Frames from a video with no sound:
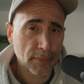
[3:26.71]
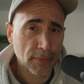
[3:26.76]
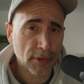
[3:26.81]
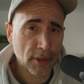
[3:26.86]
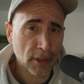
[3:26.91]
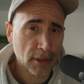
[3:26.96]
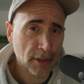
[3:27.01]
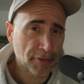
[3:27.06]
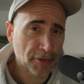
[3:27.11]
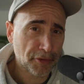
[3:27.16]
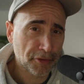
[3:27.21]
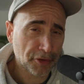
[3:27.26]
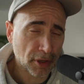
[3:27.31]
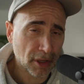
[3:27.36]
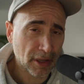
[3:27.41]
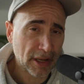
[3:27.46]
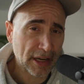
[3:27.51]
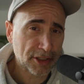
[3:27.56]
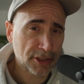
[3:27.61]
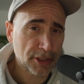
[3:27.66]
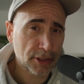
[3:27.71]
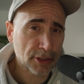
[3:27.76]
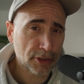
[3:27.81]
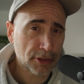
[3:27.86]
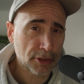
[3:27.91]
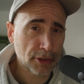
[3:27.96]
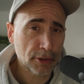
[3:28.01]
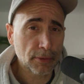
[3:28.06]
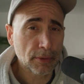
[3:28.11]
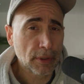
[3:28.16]
delivers collections
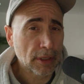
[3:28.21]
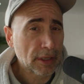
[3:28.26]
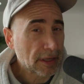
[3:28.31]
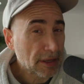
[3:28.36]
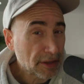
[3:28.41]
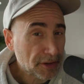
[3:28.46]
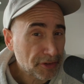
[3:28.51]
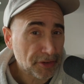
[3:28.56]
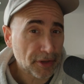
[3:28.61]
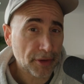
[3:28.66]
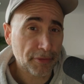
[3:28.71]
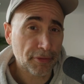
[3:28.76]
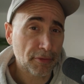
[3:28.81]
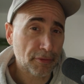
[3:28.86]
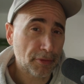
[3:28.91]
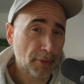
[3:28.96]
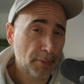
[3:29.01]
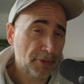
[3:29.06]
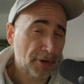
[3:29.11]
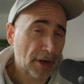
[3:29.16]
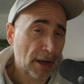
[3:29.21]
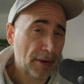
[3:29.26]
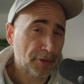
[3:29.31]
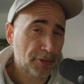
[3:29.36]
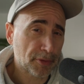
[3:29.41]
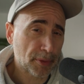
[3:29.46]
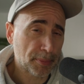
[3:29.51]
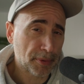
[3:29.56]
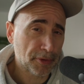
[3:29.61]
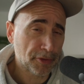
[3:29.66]
to you is different from
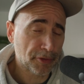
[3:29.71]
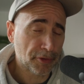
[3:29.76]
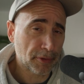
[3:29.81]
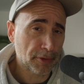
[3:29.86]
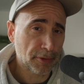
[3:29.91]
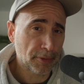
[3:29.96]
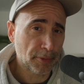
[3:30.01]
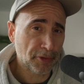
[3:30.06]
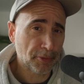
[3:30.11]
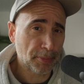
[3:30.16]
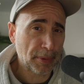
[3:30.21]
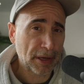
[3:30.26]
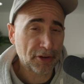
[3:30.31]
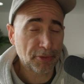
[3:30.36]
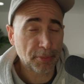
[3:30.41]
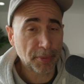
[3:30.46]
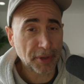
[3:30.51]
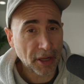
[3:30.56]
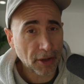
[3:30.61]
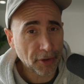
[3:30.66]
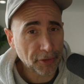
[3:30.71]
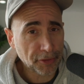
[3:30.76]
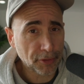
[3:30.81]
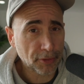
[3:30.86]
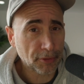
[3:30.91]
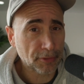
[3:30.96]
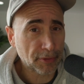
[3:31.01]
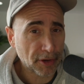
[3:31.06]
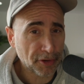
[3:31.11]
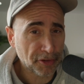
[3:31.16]
JavaScript in certain respects, but they
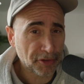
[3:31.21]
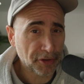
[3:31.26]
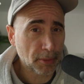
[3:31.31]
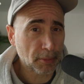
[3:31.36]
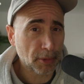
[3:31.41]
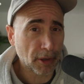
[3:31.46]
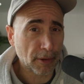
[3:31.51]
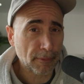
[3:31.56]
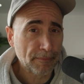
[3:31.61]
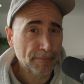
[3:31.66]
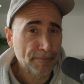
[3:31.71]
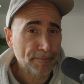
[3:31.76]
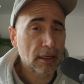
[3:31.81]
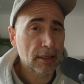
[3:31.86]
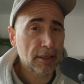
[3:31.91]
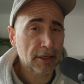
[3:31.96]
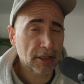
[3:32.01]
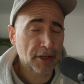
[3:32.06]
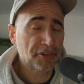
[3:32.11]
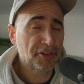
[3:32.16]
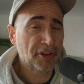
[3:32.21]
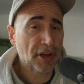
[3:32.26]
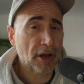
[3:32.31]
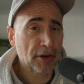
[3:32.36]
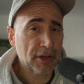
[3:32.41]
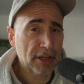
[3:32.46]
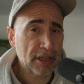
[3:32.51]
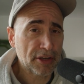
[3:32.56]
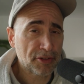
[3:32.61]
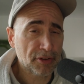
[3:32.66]
also are very similar. You can see
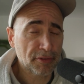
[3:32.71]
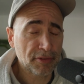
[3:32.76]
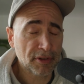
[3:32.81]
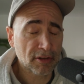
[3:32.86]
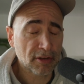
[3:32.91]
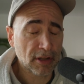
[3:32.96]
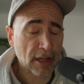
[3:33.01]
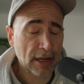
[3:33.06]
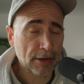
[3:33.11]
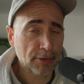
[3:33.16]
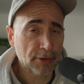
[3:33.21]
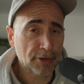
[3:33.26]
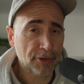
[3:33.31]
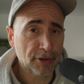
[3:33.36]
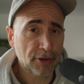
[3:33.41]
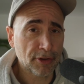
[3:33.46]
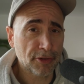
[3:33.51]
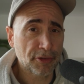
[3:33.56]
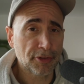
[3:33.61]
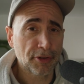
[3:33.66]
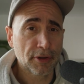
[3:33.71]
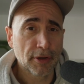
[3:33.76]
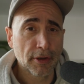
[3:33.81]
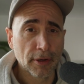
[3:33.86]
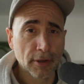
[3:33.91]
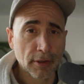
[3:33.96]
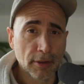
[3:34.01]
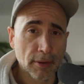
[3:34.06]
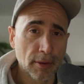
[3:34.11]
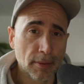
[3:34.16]
how each of these languages
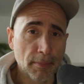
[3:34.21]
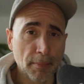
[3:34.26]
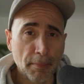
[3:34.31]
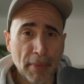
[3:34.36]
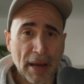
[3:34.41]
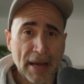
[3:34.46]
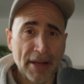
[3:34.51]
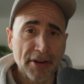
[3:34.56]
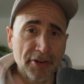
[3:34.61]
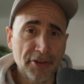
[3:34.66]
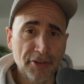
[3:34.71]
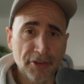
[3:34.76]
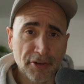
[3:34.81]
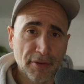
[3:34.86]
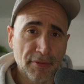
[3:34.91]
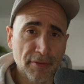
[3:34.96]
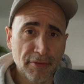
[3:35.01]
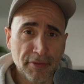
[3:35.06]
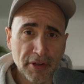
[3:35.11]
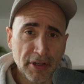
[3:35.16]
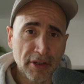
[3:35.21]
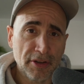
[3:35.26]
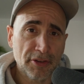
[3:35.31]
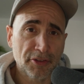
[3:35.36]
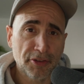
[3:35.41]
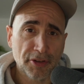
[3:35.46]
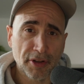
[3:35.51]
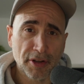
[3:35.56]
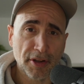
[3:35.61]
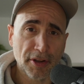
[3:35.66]
manage
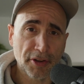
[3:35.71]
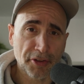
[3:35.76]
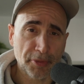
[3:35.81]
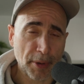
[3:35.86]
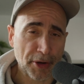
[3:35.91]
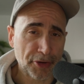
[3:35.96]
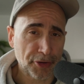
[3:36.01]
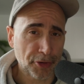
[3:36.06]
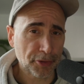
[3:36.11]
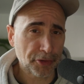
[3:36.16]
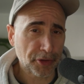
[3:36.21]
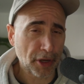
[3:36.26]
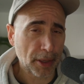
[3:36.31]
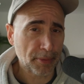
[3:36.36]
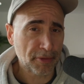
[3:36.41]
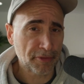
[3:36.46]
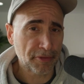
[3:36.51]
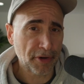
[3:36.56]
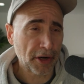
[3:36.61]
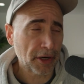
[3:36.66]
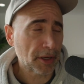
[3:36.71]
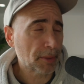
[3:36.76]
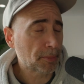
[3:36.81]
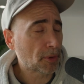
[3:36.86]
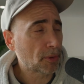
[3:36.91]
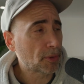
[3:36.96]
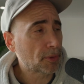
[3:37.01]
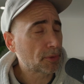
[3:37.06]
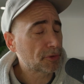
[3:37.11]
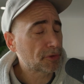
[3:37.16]
these special type of
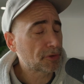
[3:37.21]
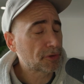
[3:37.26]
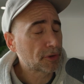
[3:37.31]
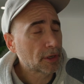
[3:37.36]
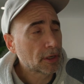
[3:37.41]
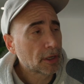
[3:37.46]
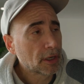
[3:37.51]
variables.